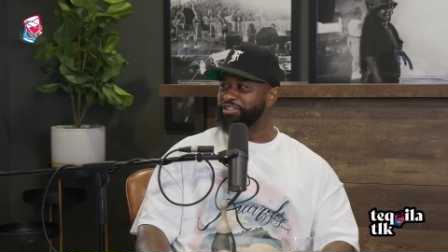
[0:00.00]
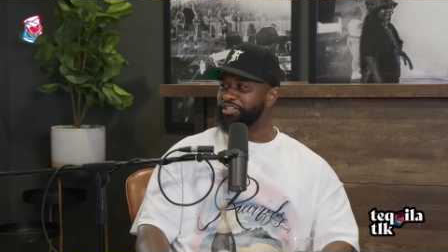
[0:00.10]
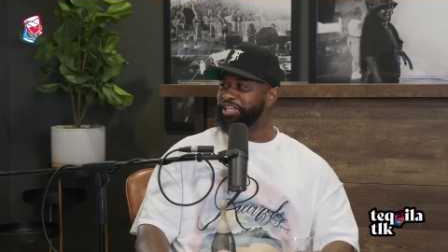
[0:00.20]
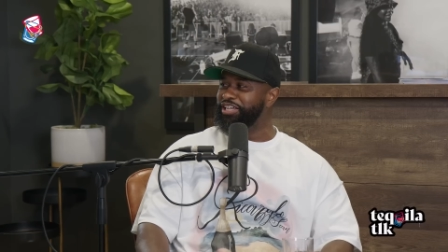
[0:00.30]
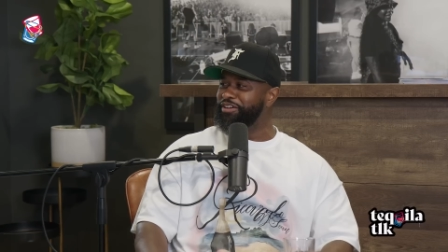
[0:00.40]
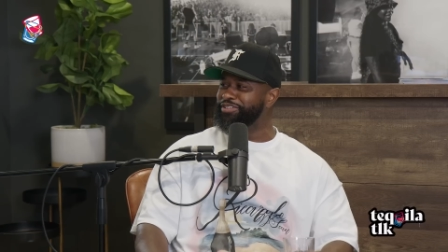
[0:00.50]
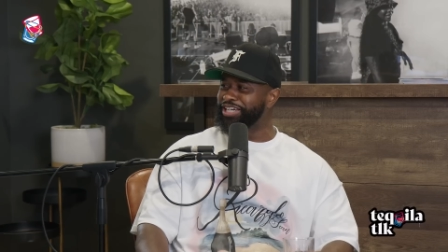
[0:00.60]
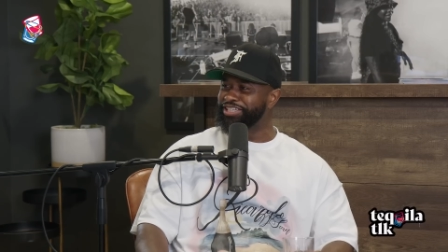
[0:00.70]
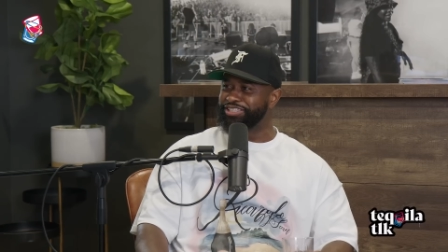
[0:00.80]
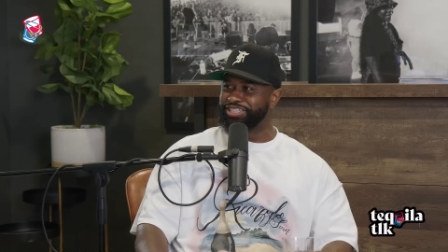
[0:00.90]
He was
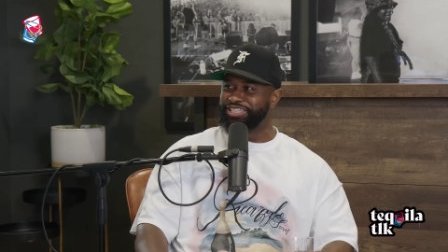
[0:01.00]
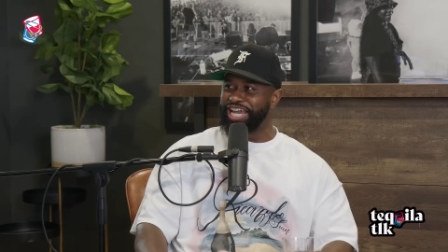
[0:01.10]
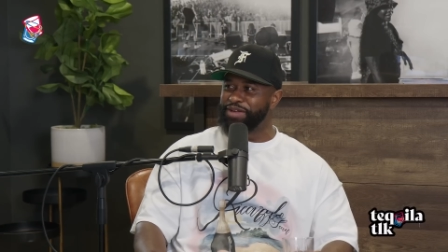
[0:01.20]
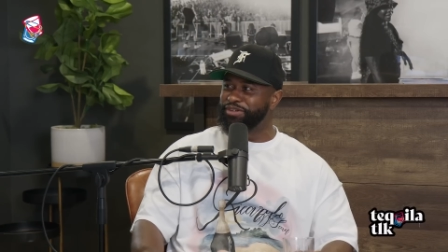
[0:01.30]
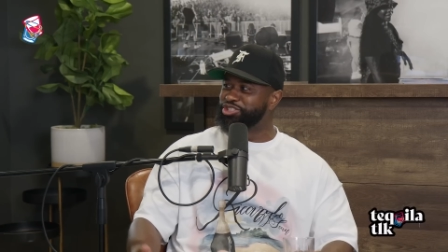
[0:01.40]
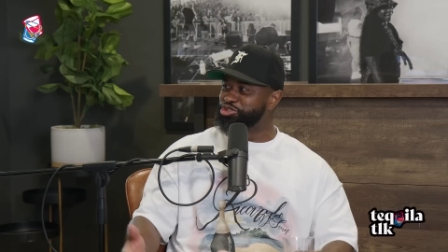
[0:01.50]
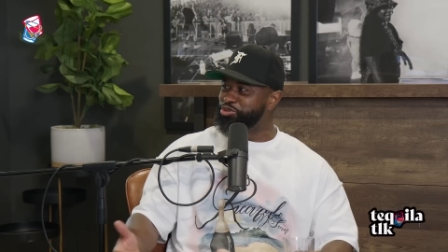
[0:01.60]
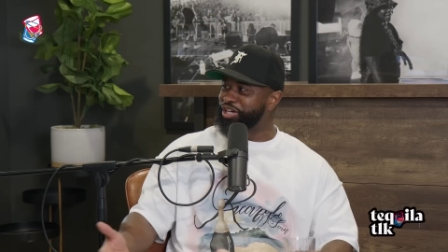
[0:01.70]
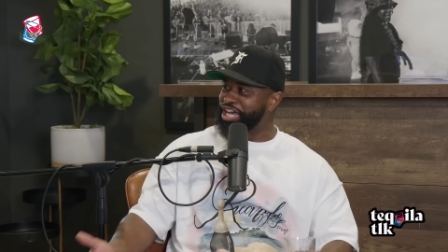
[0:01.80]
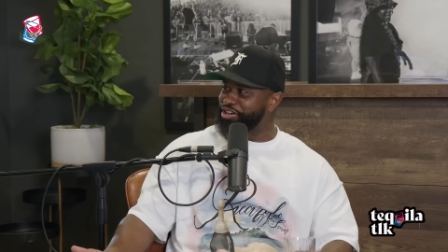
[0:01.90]
like, the name is
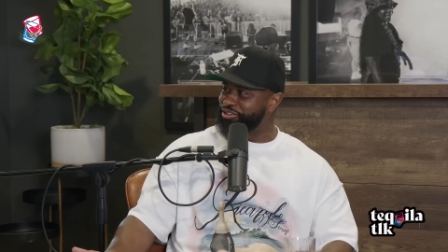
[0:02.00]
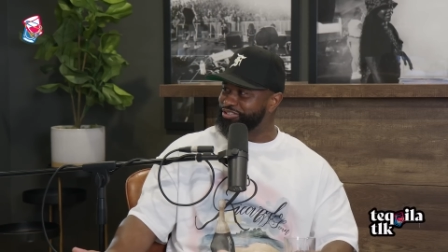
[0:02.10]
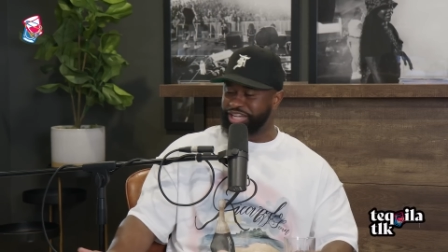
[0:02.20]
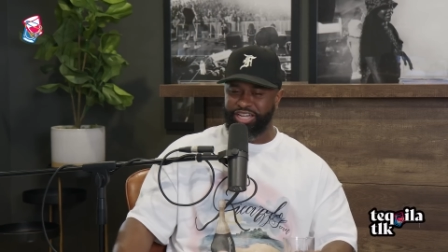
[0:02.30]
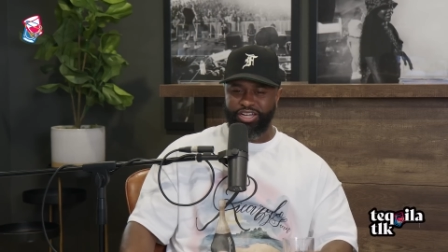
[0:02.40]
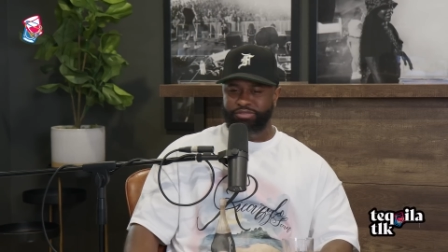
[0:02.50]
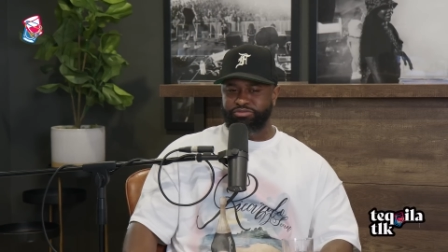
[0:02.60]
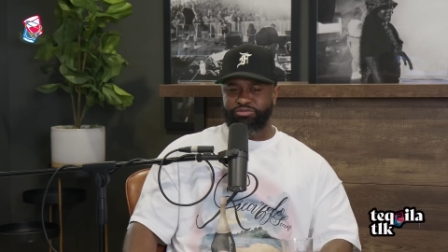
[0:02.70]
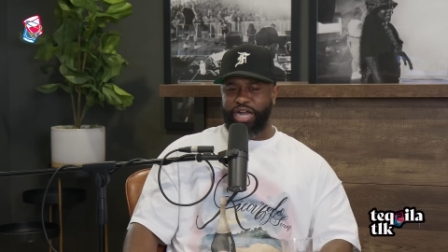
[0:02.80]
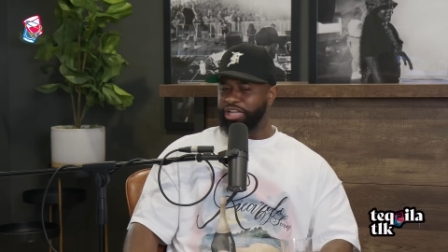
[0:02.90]
Drew Hill. He's like,
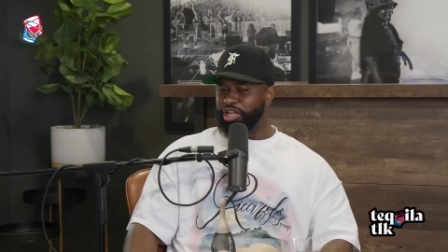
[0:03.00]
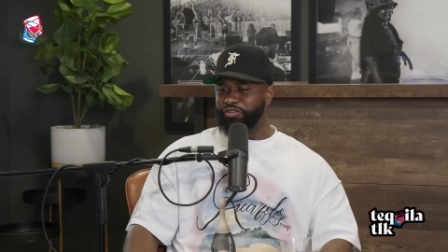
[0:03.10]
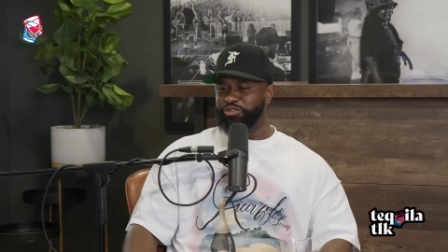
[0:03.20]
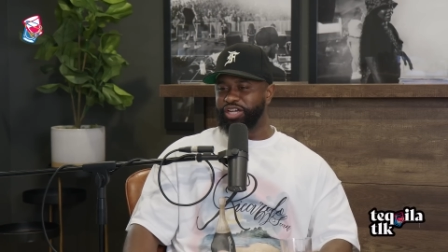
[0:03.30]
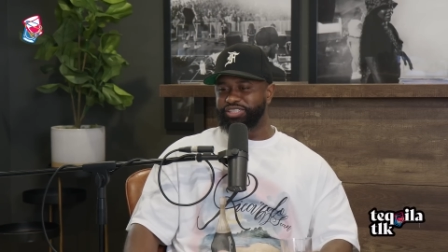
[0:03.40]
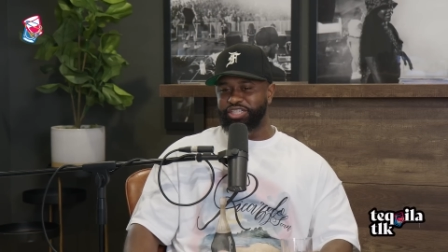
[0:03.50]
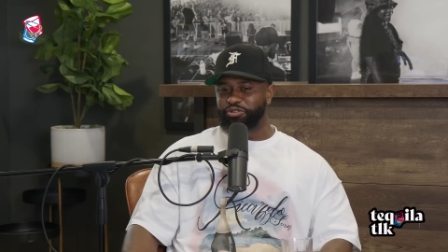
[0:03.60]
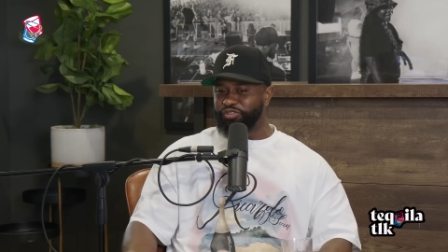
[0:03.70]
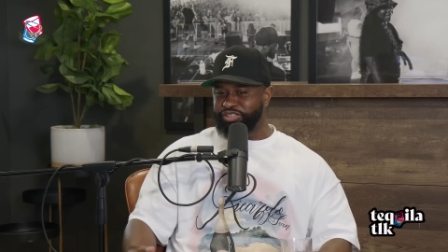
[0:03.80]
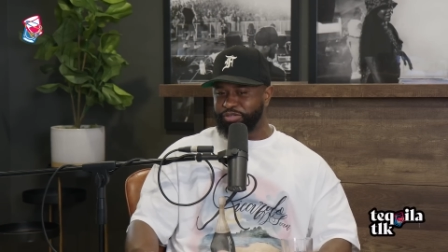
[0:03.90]
I never knew that. Like, I
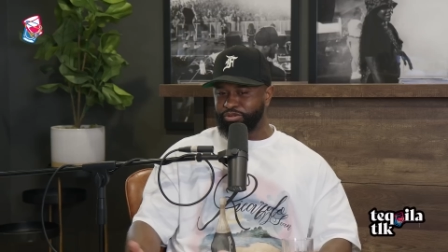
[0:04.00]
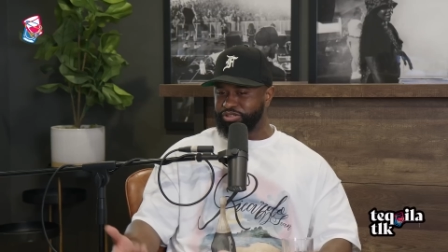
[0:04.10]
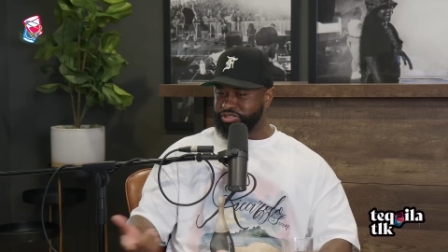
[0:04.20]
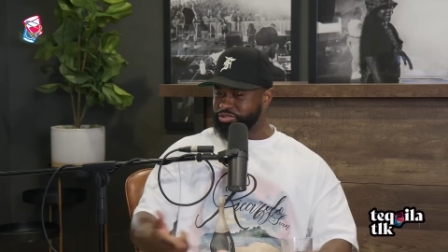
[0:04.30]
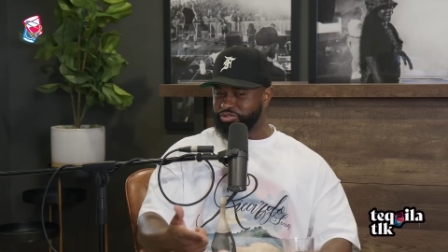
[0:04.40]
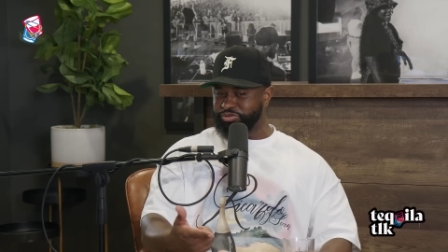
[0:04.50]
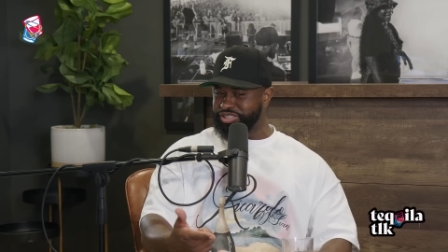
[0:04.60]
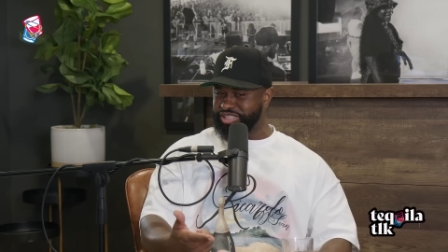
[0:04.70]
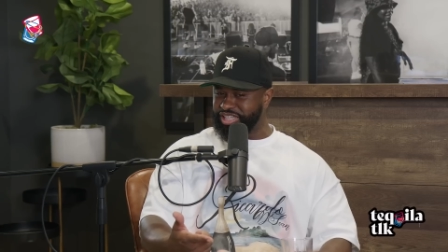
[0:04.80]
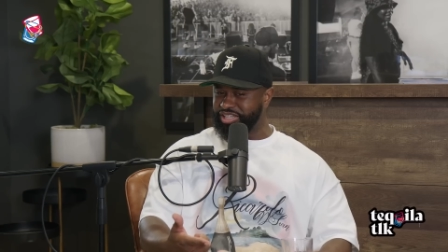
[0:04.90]
was like, bro, dude's from the
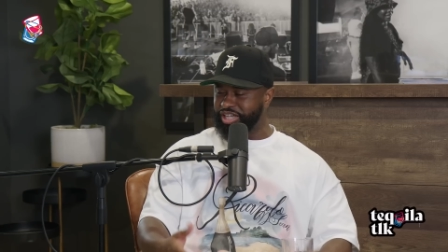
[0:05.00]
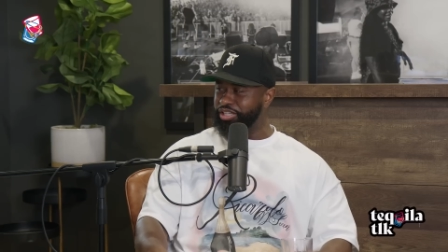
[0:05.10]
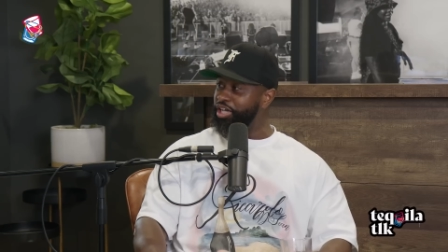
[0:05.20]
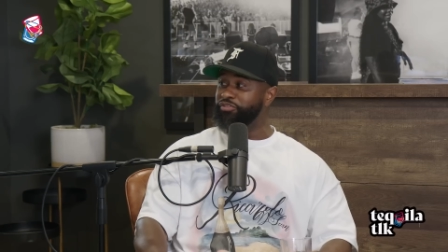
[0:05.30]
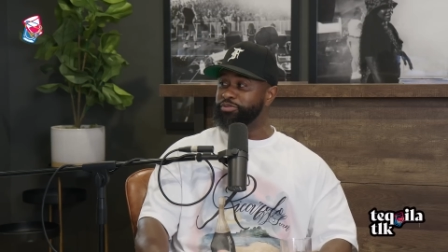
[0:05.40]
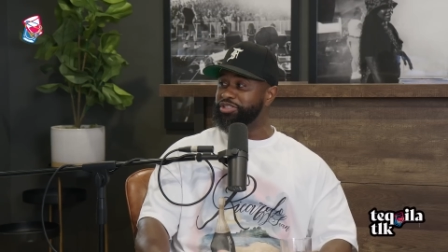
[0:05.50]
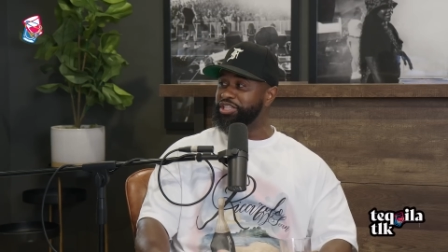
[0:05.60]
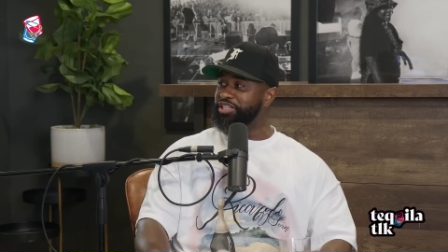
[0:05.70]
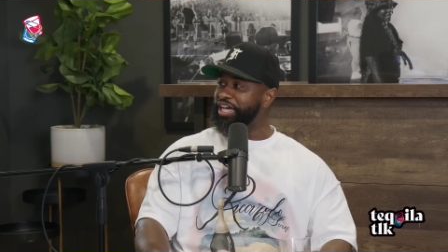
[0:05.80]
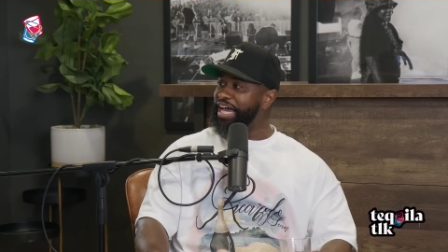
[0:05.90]
city. Like, yeah, he's from the
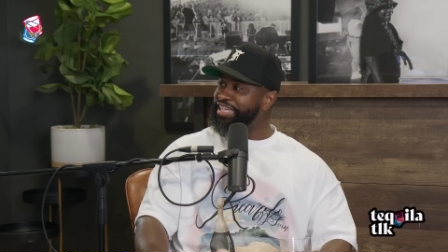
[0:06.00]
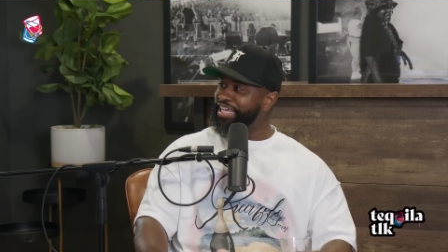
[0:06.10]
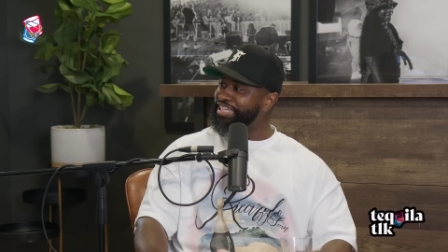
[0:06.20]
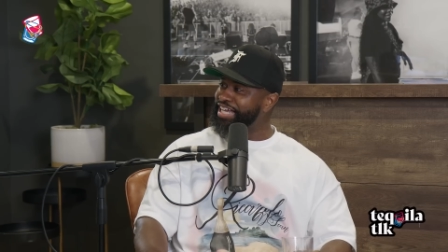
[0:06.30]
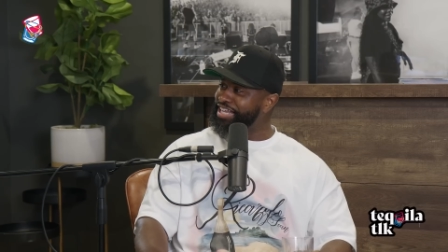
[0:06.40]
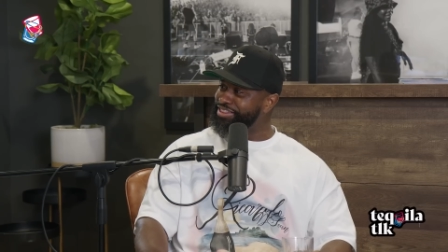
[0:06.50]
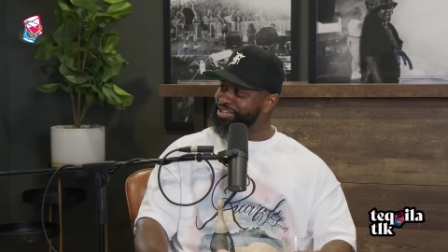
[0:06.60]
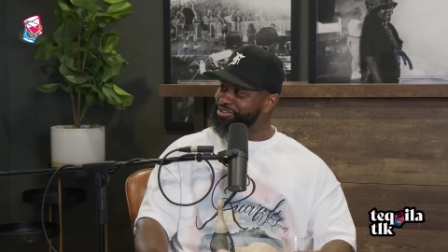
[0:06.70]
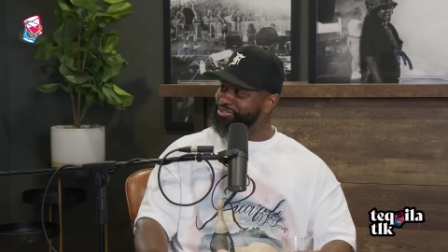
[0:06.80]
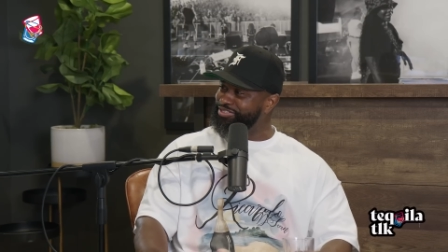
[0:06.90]
city. Like, how did he not know?